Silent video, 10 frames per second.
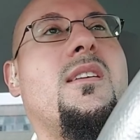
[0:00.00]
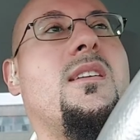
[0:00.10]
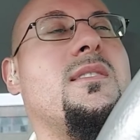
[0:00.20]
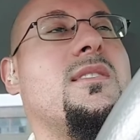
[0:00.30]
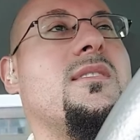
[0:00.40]

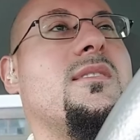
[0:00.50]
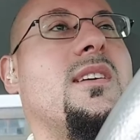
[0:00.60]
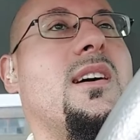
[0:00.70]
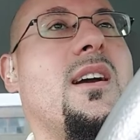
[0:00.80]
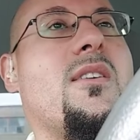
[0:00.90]
And so
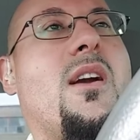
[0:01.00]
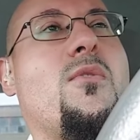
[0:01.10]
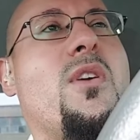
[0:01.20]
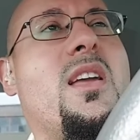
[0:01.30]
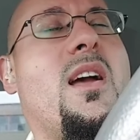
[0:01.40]

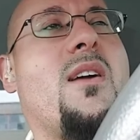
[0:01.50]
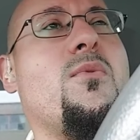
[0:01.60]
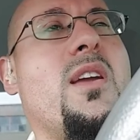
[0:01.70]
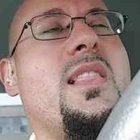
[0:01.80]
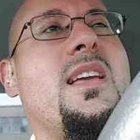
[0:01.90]

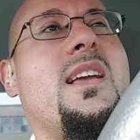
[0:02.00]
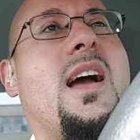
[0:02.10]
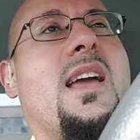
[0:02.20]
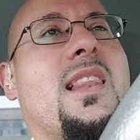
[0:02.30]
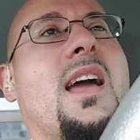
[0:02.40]

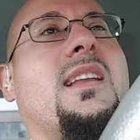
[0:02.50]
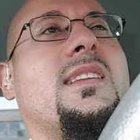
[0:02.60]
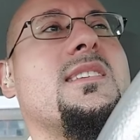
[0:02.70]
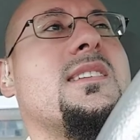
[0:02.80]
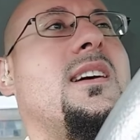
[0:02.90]
I liked
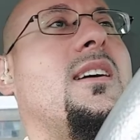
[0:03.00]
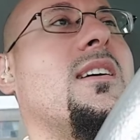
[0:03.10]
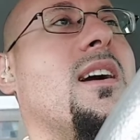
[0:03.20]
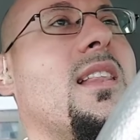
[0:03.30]
this car.